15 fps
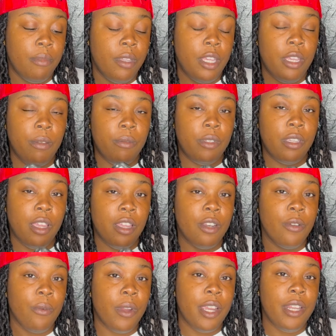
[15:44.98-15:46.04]
it was
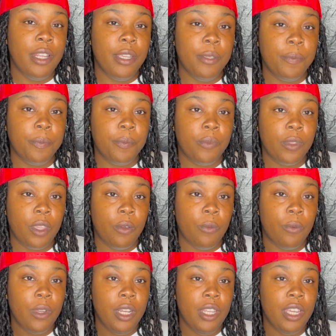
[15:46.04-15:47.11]
underrated,
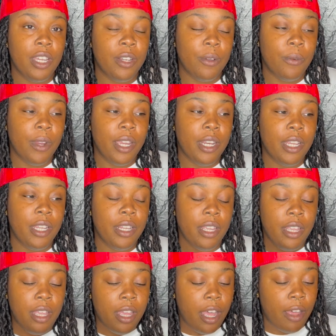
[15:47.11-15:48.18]
really underrated.
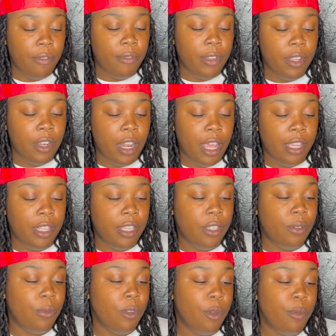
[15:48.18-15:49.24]
I feel like this
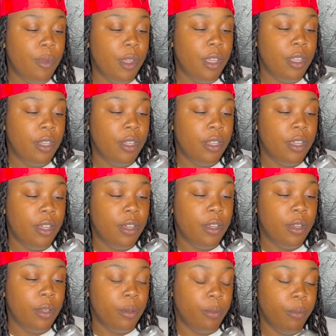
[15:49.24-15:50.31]
would have been
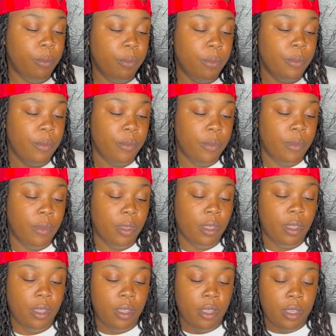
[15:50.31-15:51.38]

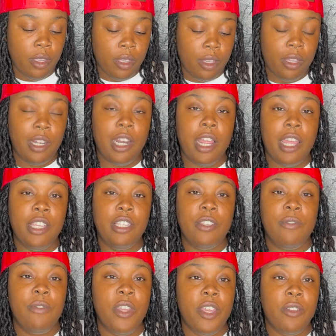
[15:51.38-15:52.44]
a nice
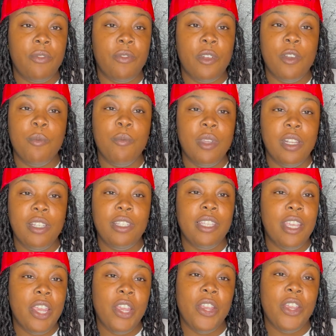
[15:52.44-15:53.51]
fit for the
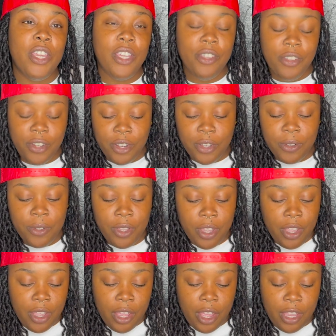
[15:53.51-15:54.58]
military, you know.
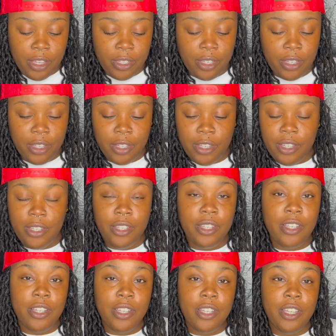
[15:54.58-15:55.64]
This a
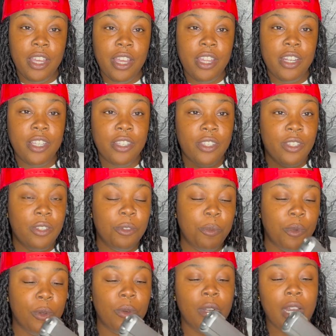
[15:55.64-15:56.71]
good gun. It's
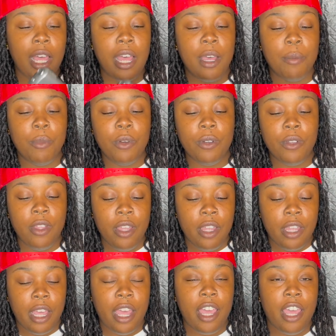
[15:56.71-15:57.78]
super reliable.
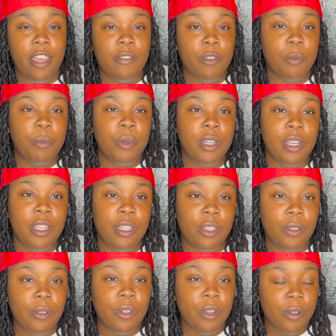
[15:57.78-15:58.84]
I haven't put it
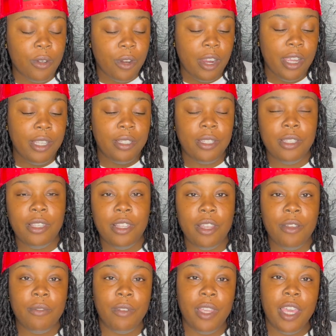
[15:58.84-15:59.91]
through no crazy
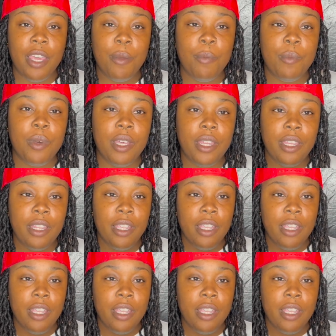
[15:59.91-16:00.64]
stuff yet, but